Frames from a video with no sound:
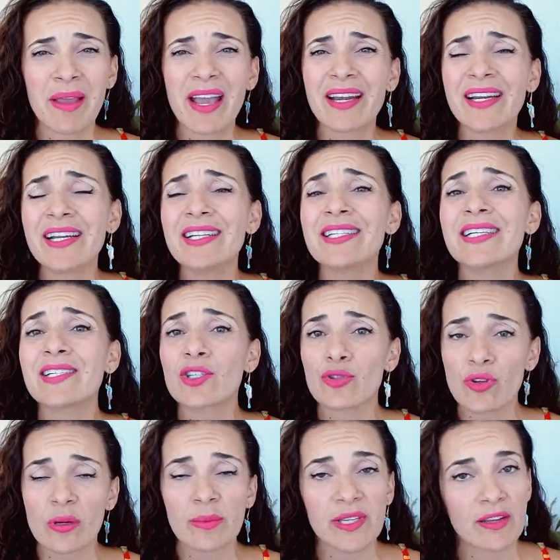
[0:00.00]
and it is
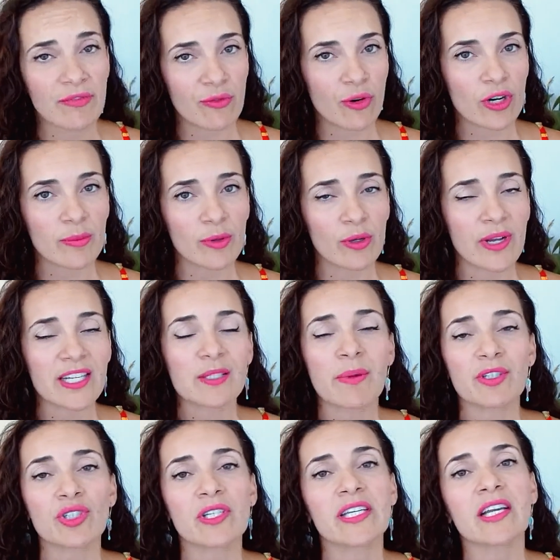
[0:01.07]
extremely affordable,
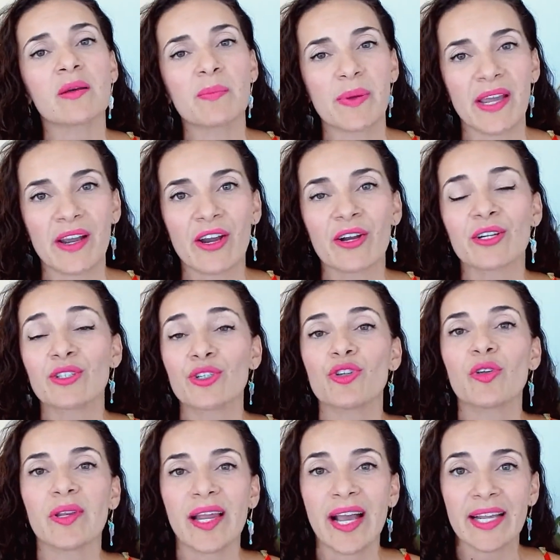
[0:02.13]
especially compared to the
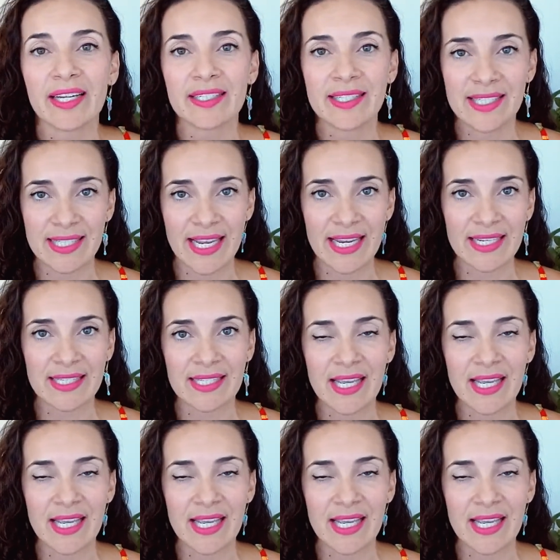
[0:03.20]
United States.